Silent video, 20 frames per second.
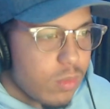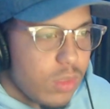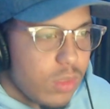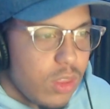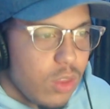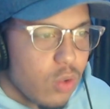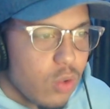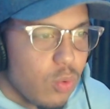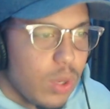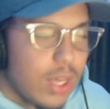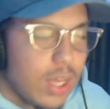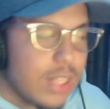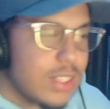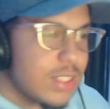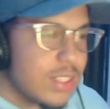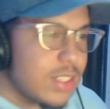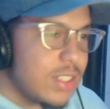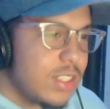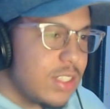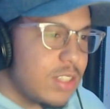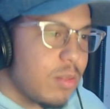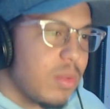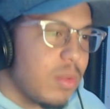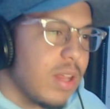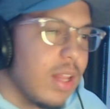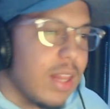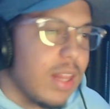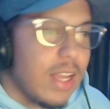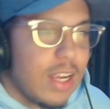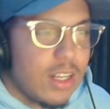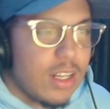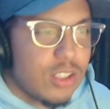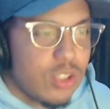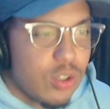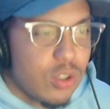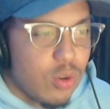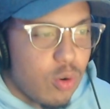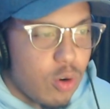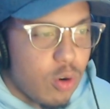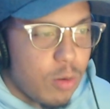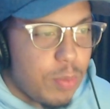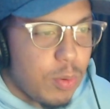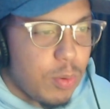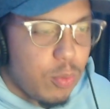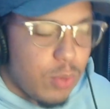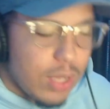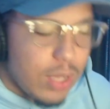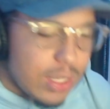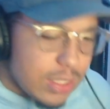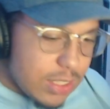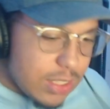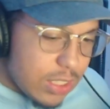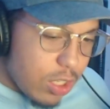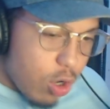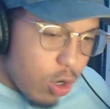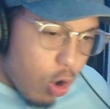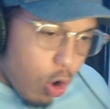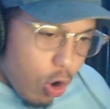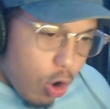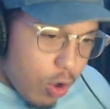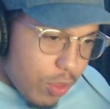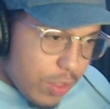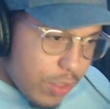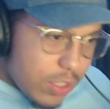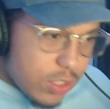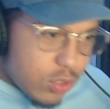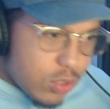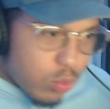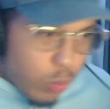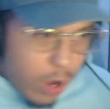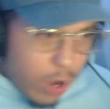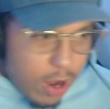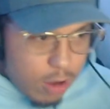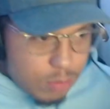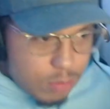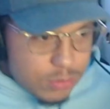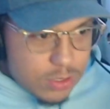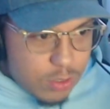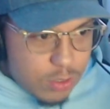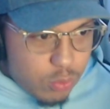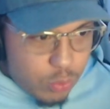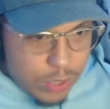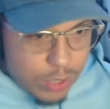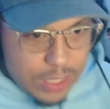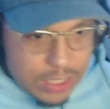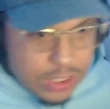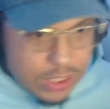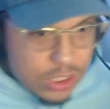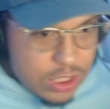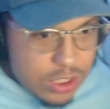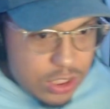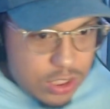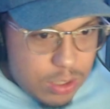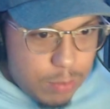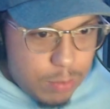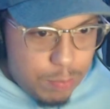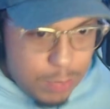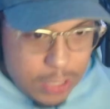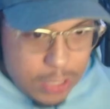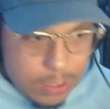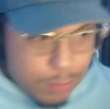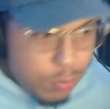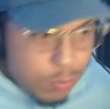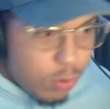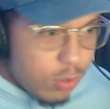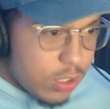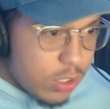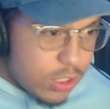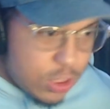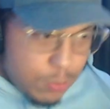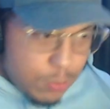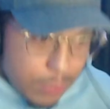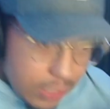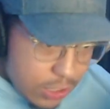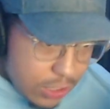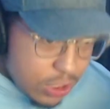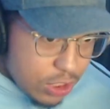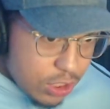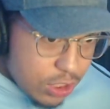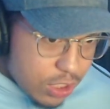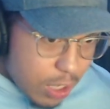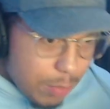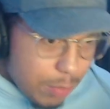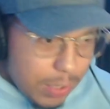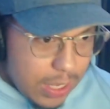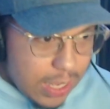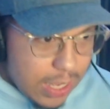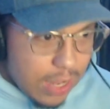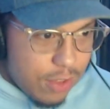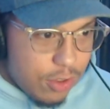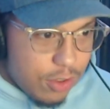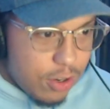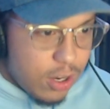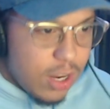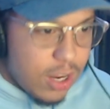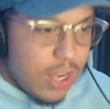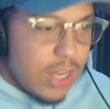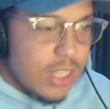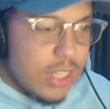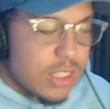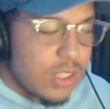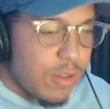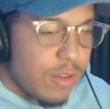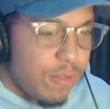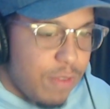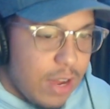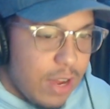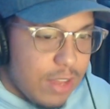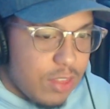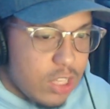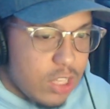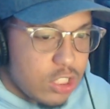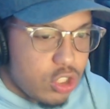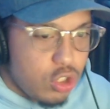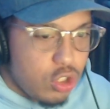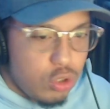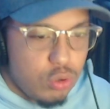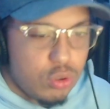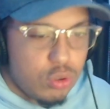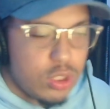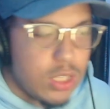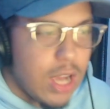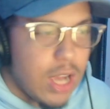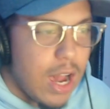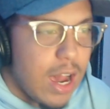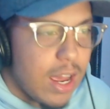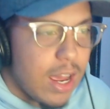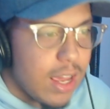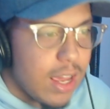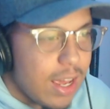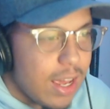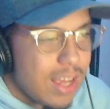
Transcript: we get to see some of the Lantern Corps people. We get to see all these realms and regions and people and species come together to fight this huge guy.